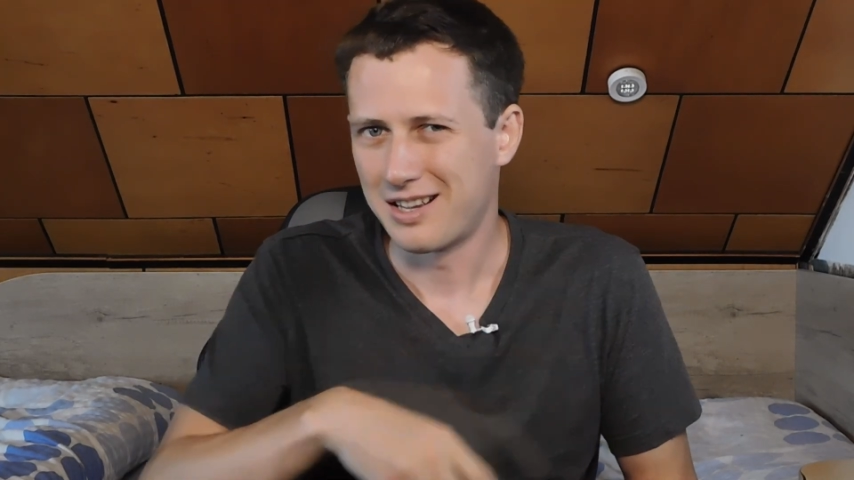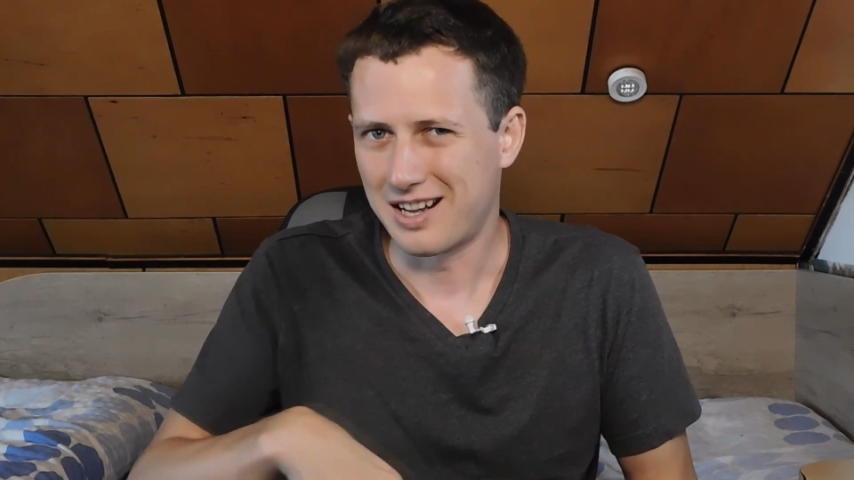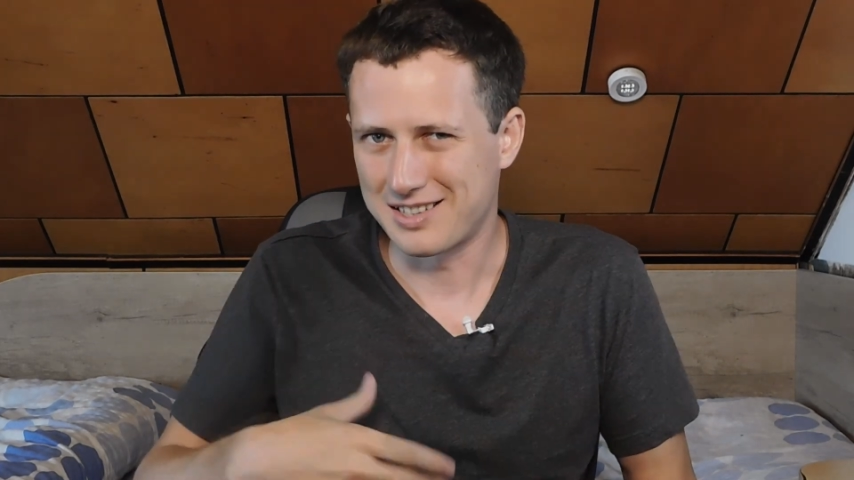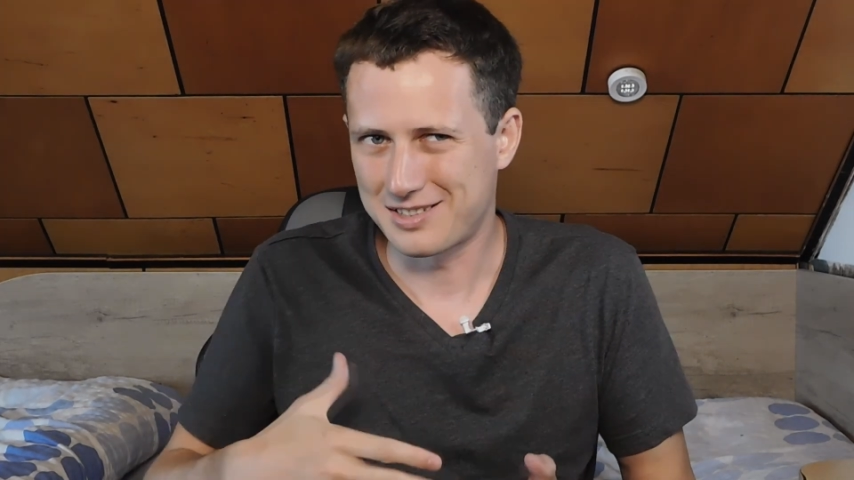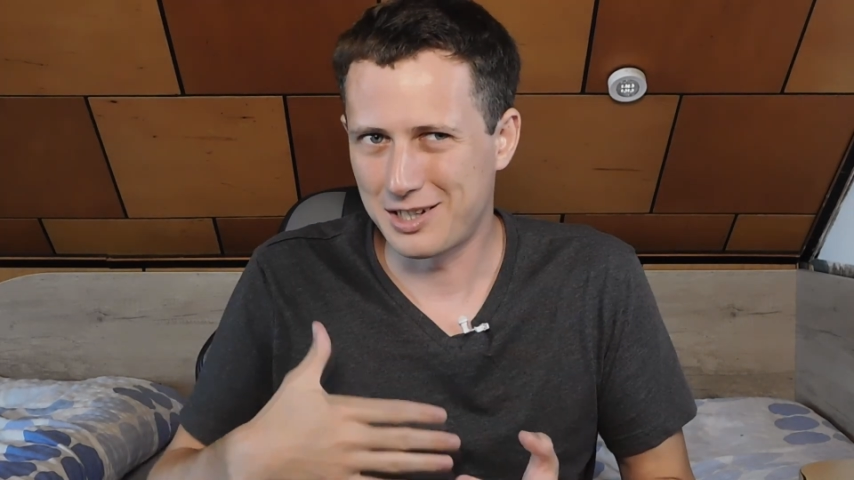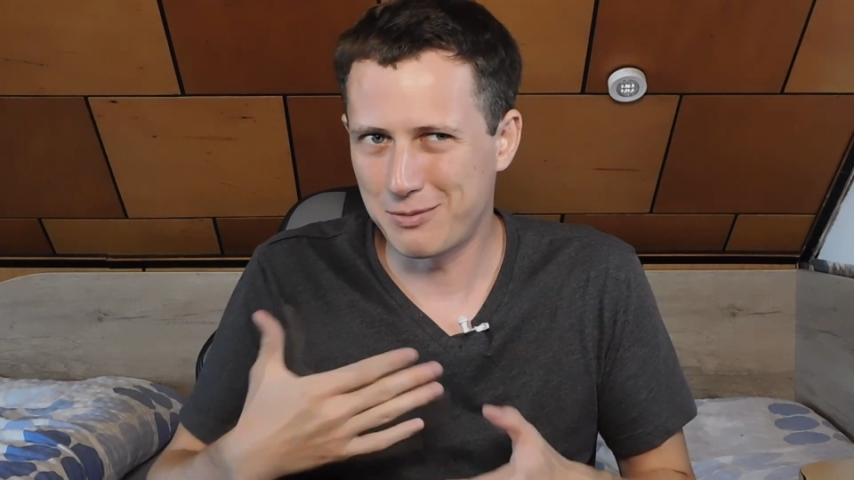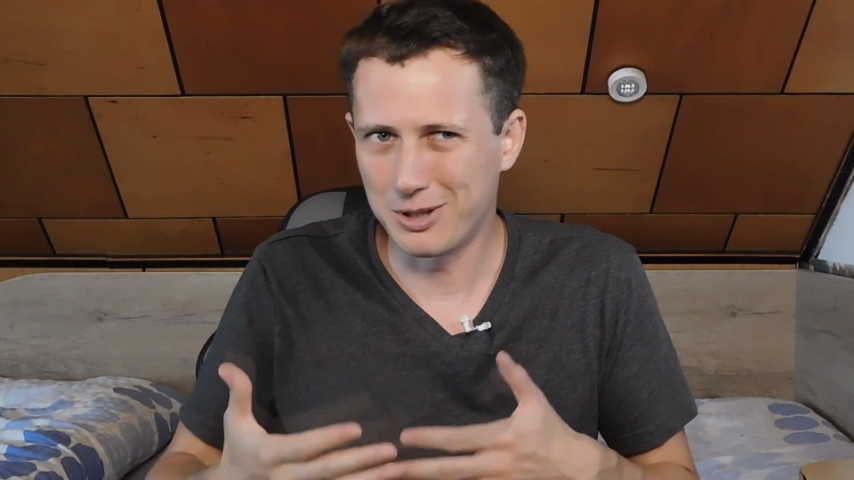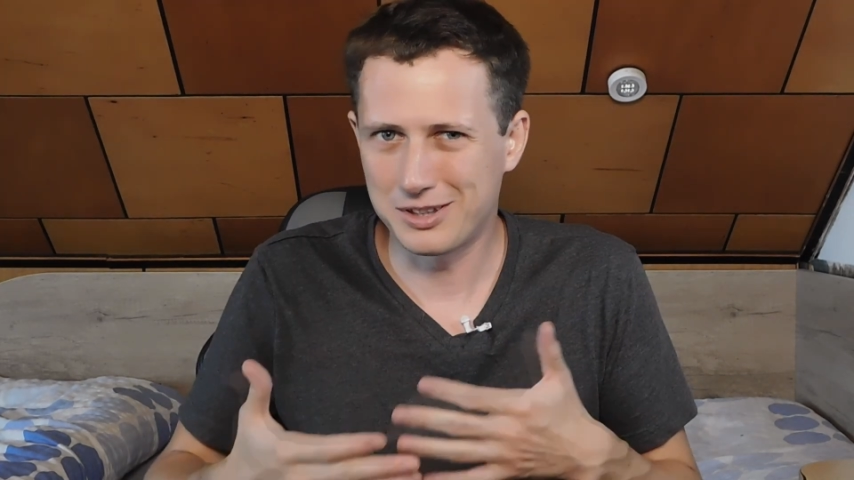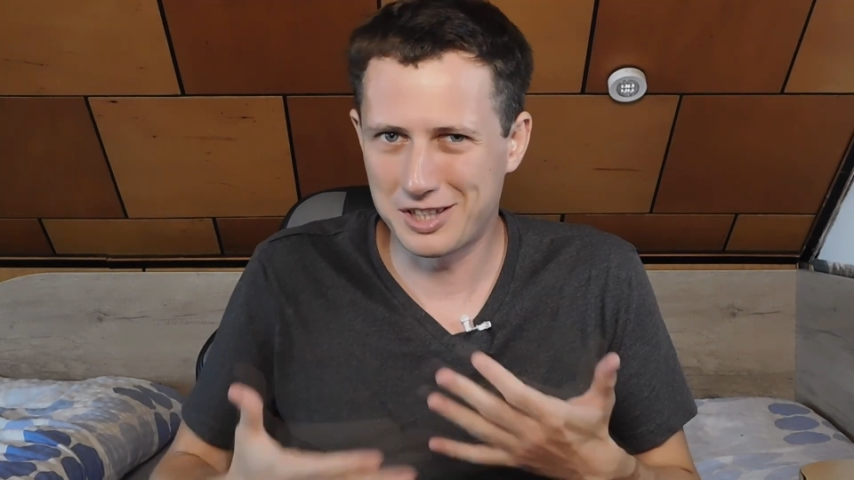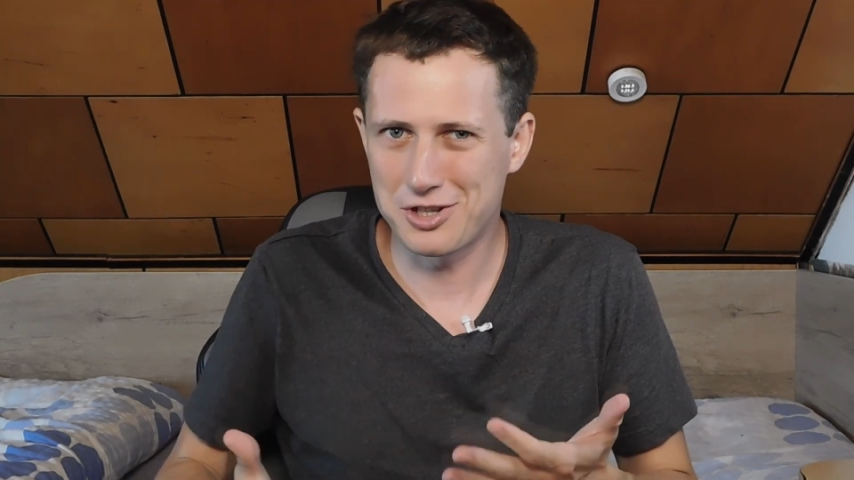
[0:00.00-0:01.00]
as it
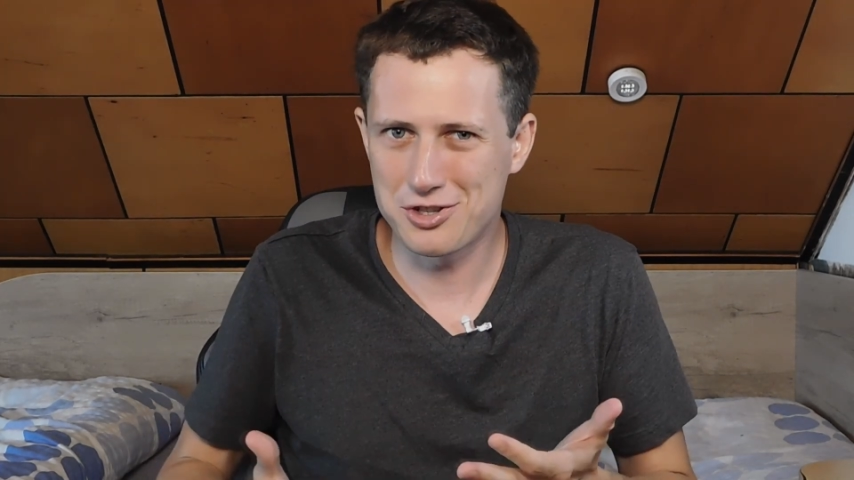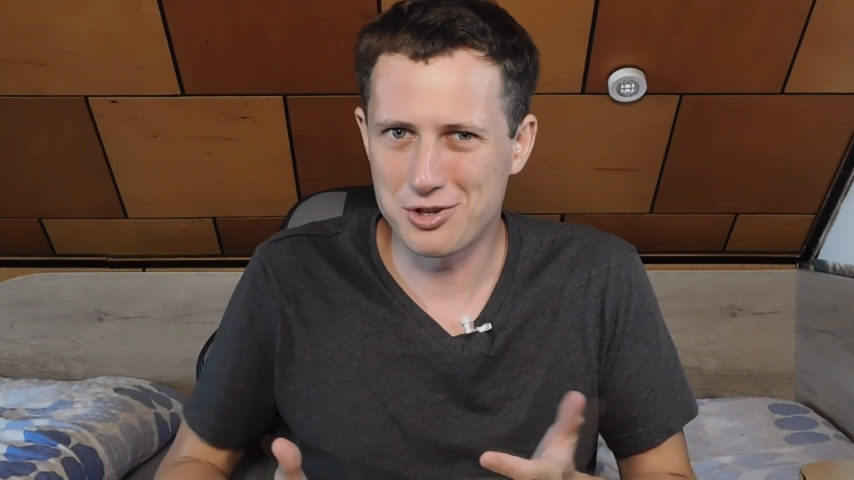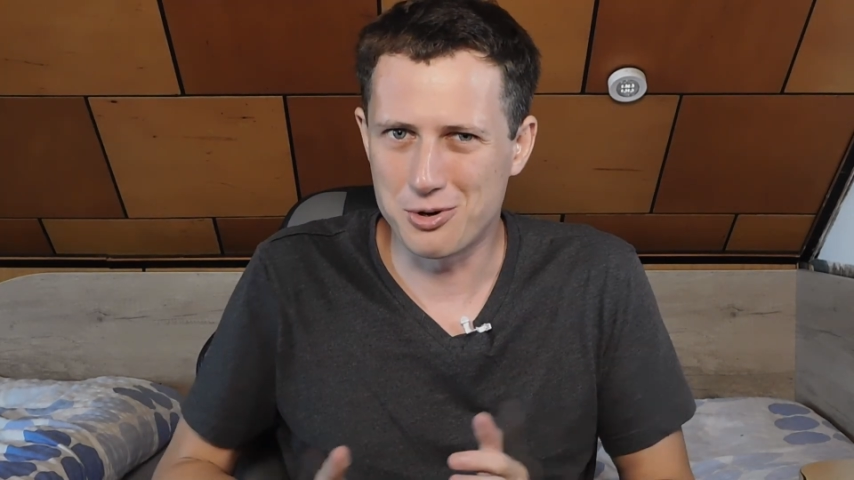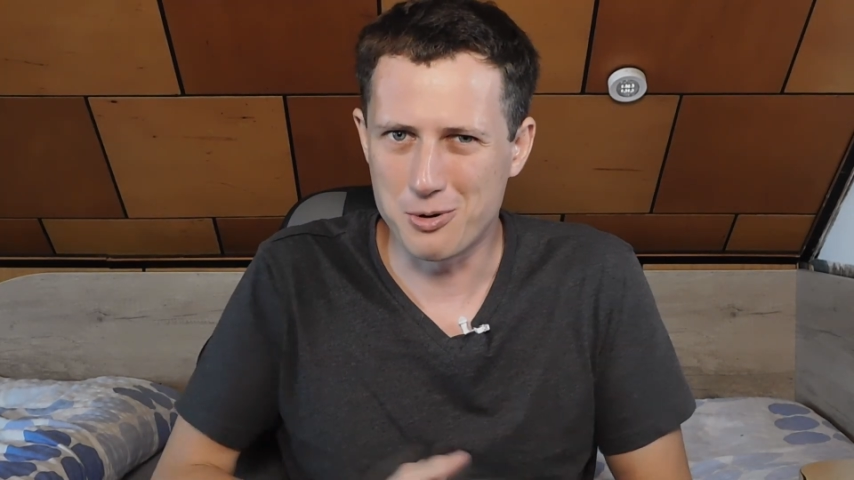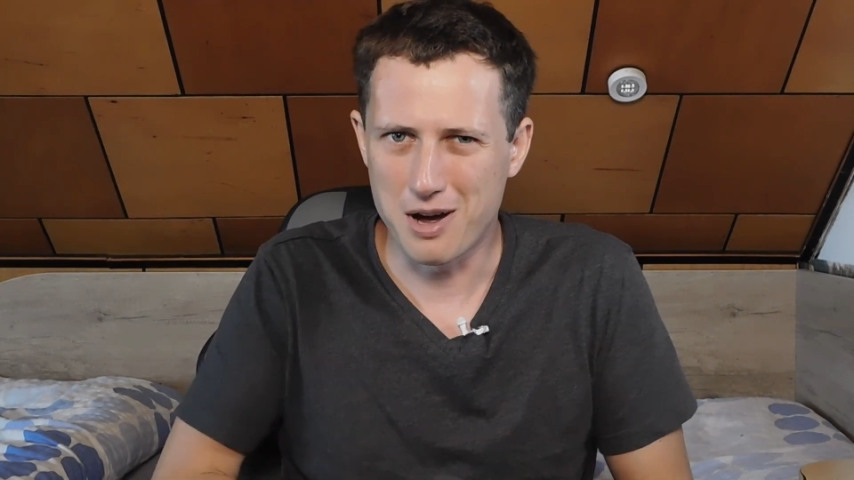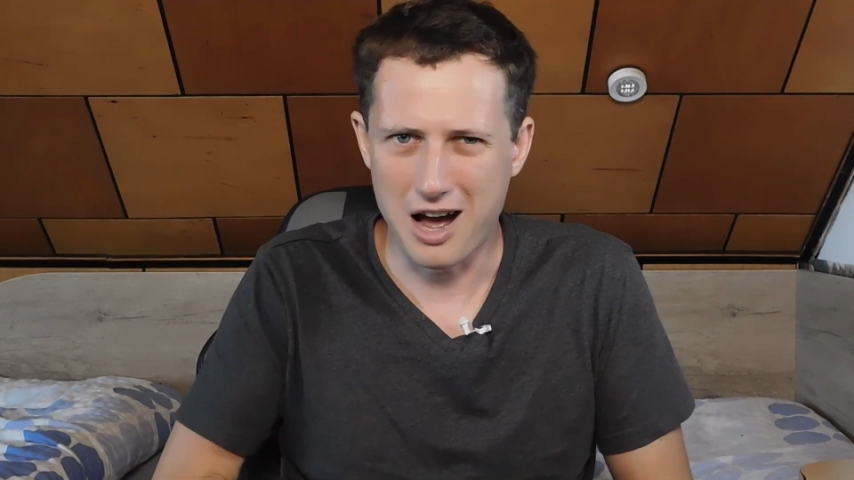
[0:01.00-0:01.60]
will teach you